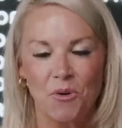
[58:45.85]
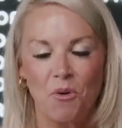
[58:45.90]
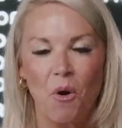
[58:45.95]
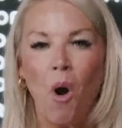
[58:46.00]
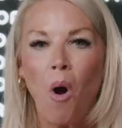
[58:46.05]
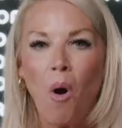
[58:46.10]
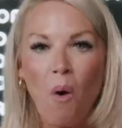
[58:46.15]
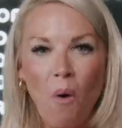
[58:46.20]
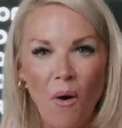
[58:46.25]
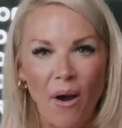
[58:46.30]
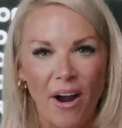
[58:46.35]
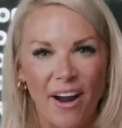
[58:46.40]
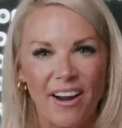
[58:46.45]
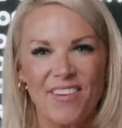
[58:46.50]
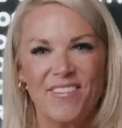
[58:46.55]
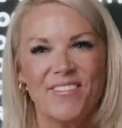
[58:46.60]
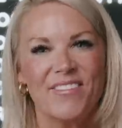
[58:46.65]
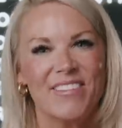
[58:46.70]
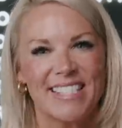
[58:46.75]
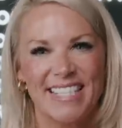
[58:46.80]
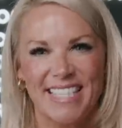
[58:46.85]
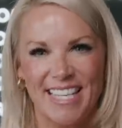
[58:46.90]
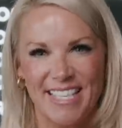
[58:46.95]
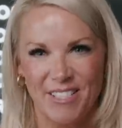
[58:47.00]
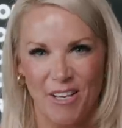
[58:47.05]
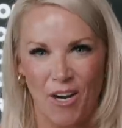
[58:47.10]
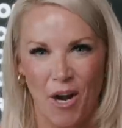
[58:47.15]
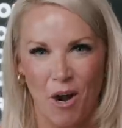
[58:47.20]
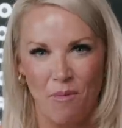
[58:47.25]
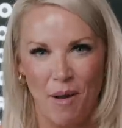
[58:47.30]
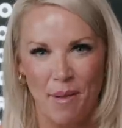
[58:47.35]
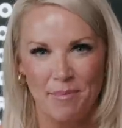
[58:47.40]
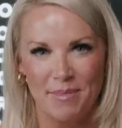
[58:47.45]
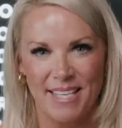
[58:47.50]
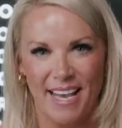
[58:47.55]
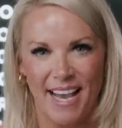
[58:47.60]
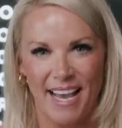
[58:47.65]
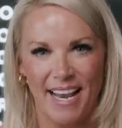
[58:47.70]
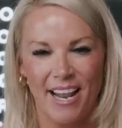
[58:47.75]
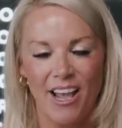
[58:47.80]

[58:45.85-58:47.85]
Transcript: or visit us on our website.